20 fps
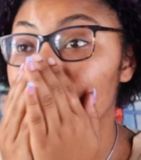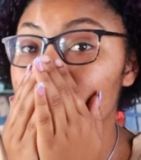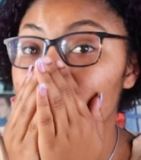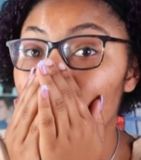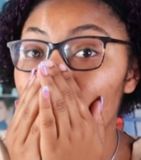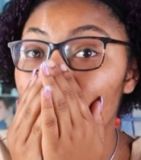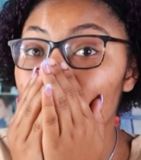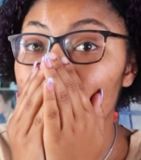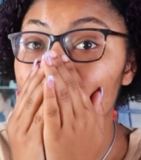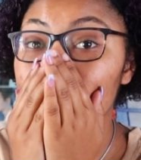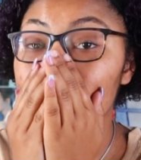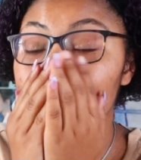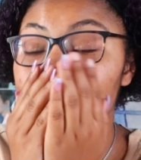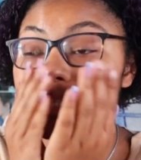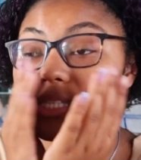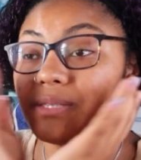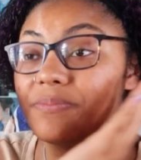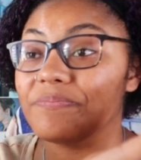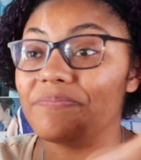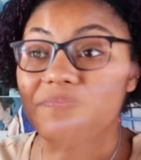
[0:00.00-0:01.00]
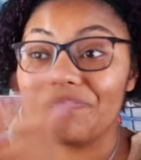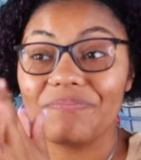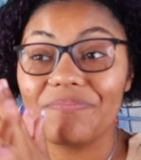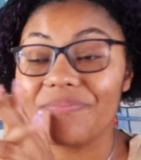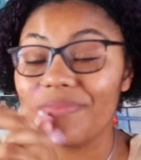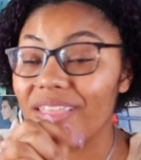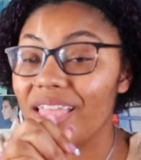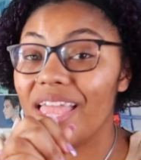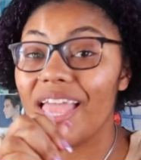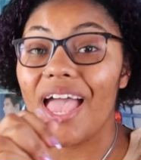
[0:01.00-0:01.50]
So,
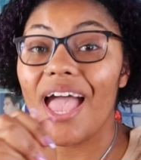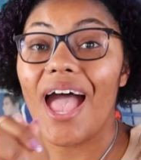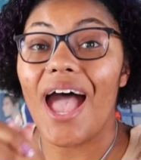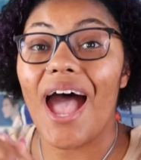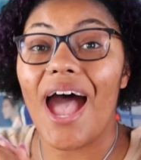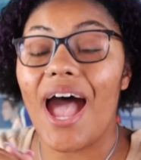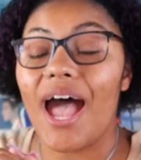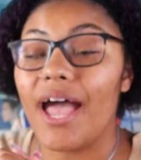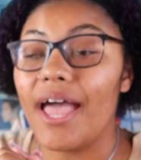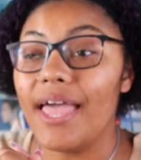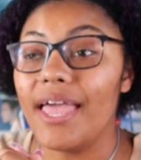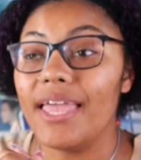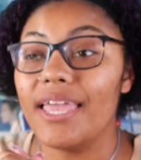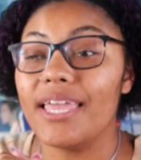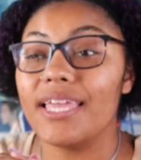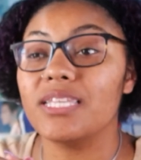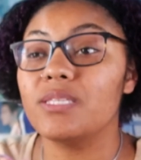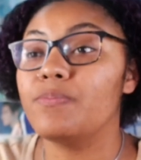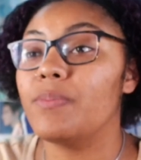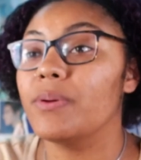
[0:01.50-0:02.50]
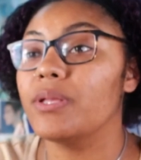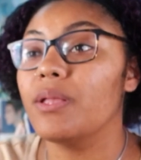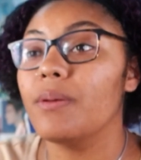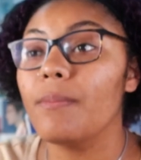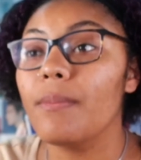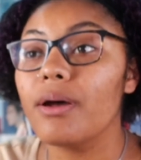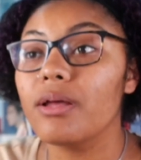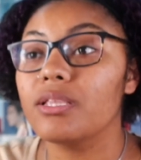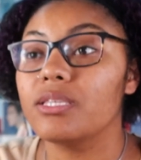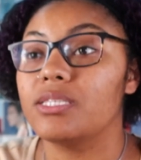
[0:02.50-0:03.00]
it's been a
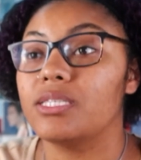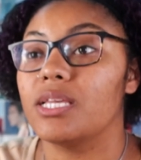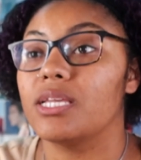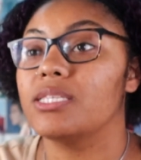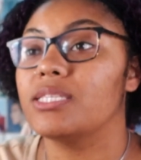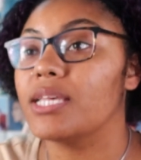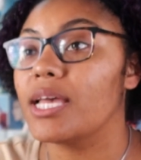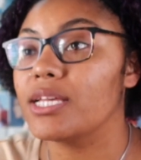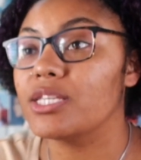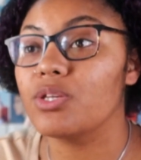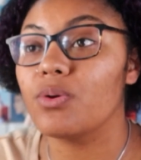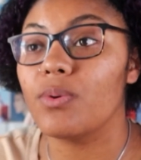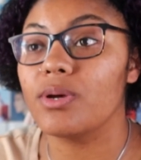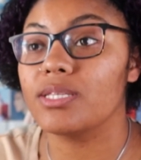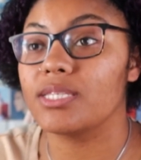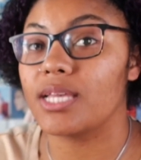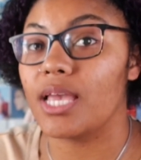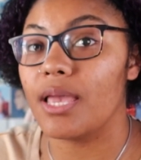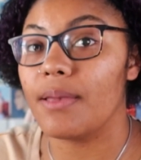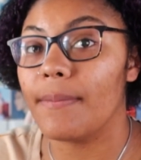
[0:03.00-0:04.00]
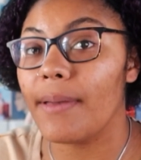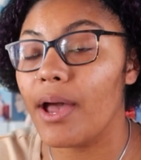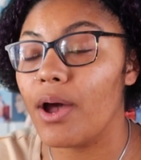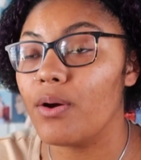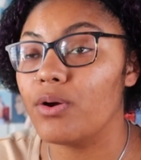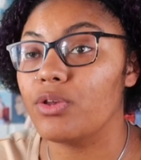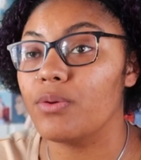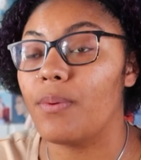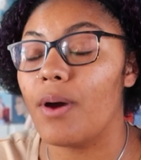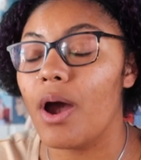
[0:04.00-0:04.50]
month since SOS came
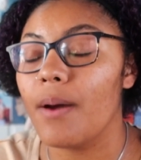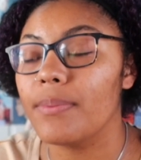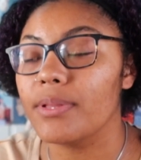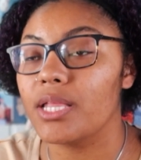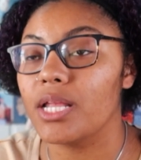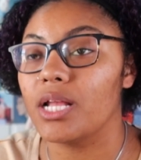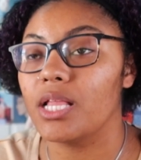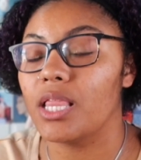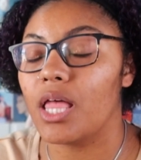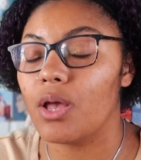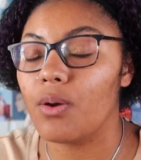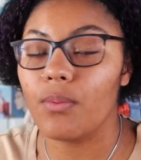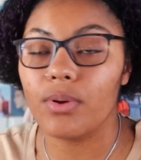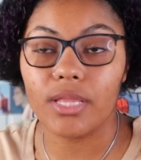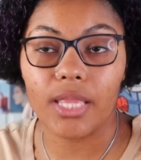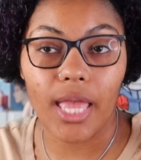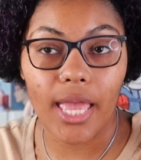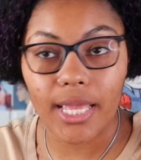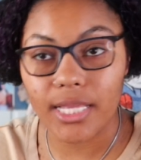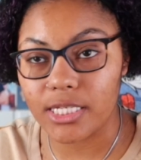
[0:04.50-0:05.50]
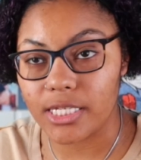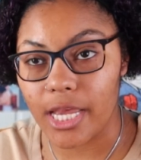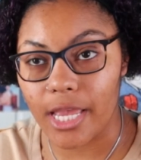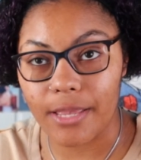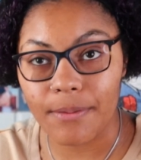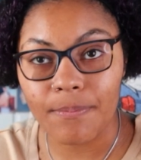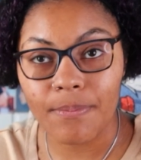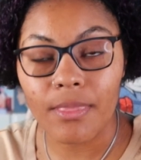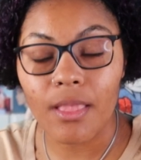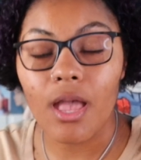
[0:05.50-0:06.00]
out, and you're probably thinking like, what the heck,
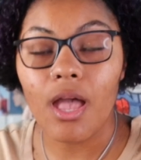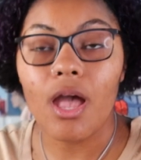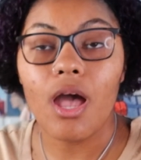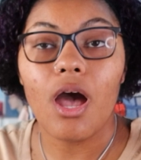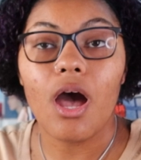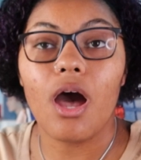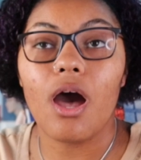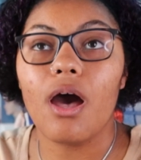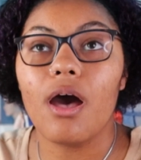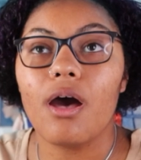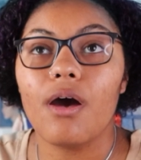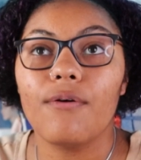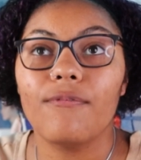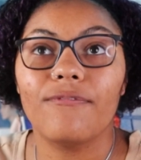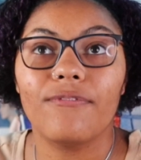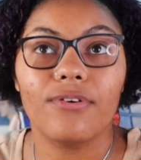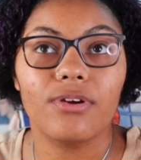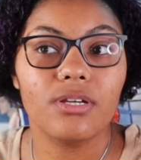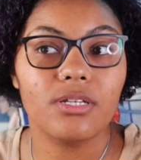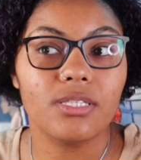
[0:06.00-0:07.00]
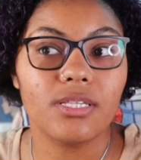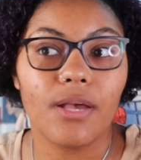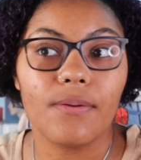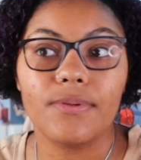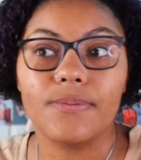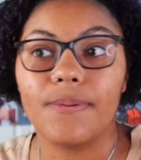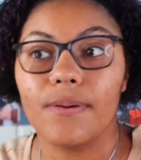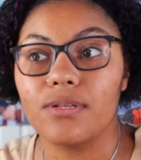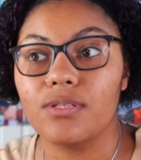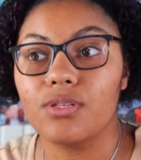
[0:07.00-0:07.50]
Jay? First, I
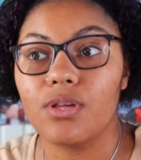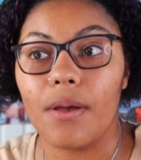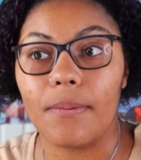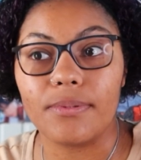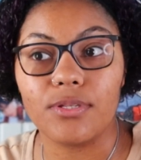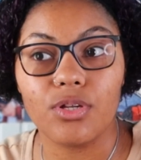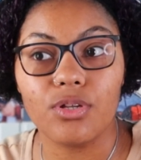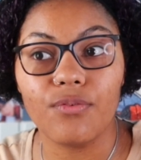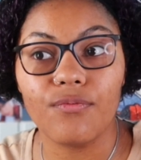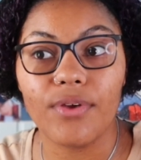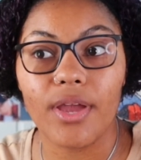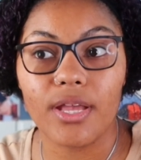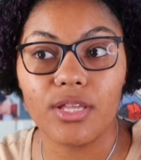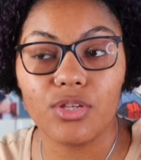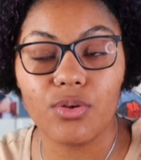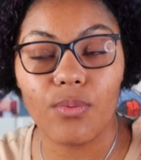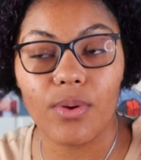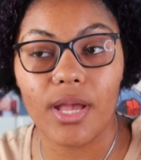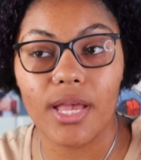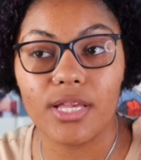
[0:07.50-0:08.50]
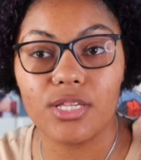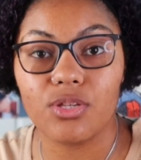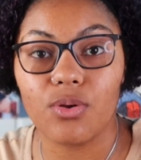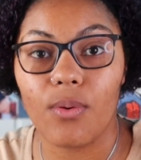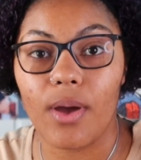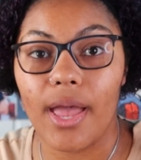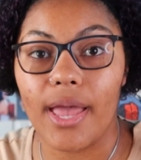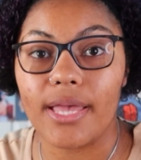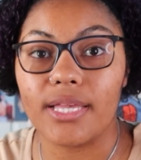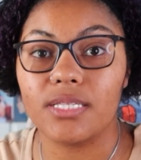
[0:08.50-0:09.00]
was gonna react to
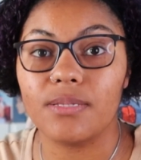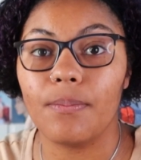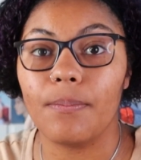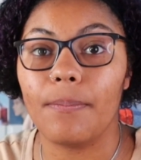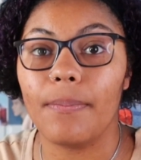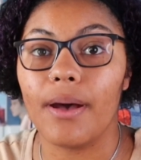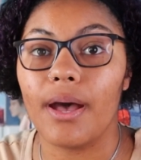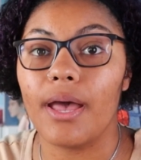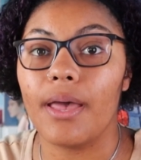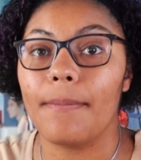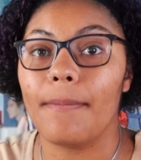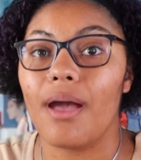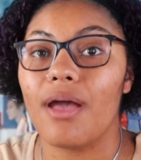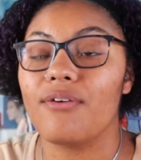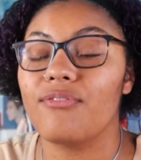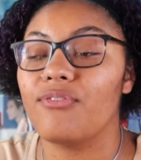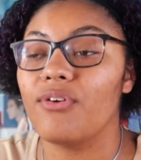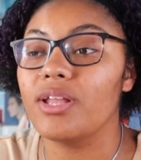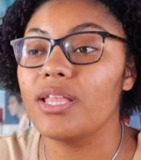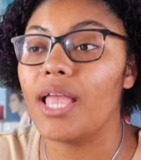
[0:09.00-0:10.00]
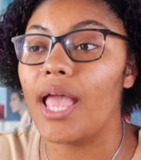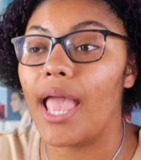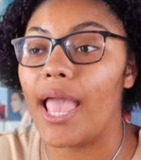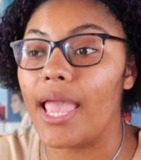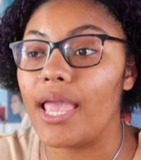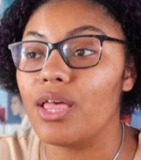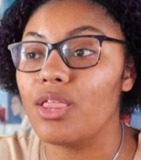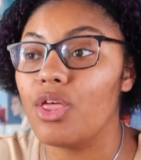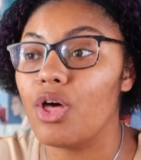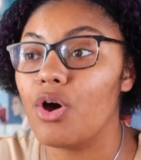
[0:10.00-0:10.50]
SOS, but my friend
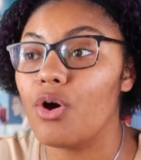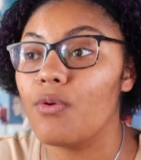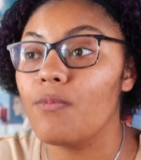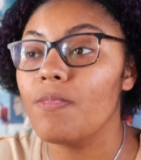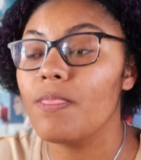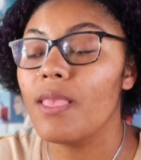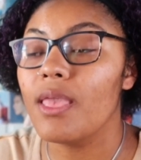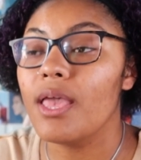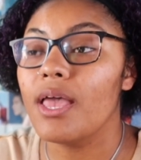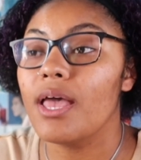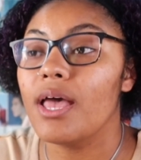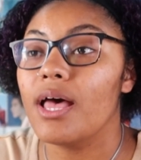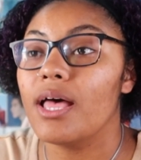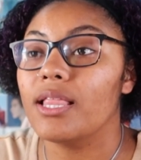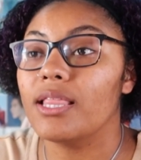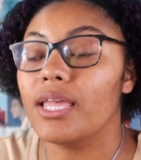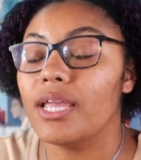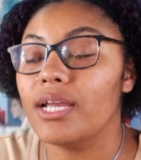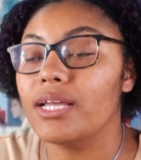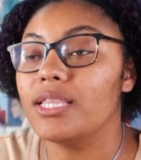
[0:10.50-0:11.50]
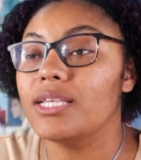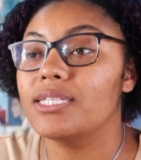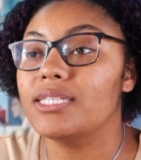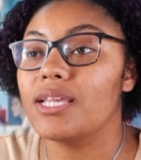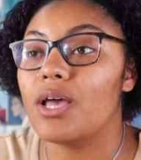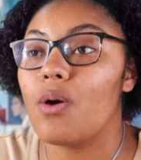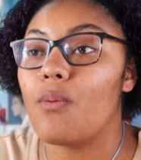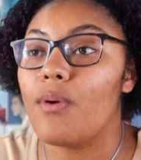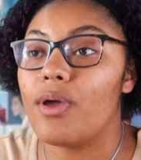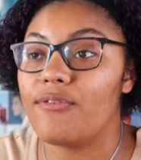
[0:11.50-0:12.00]
Halo literally
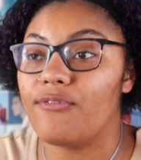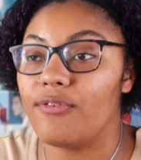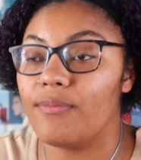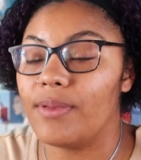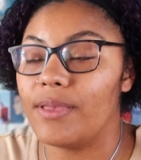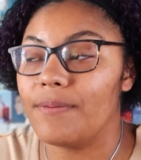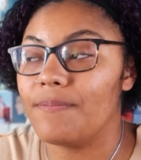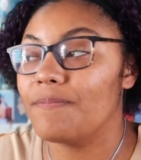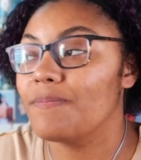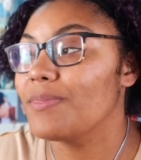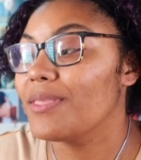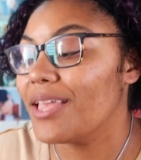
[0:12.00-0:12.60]
said, wait for me.